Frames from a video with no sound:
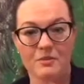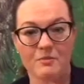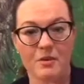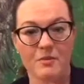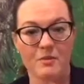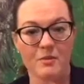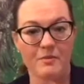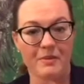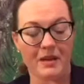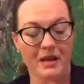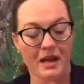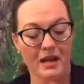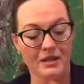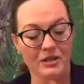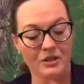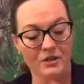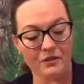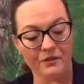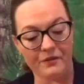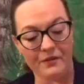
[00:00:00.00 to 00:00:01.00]
a moment, but I
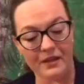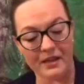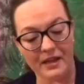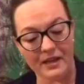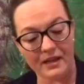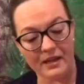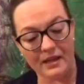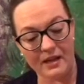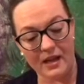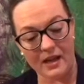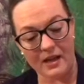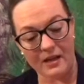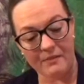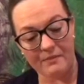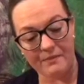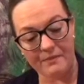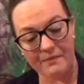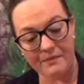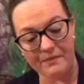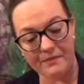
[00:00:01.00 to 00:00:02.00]
do feel like
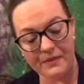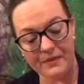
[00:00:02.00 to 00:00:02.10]
the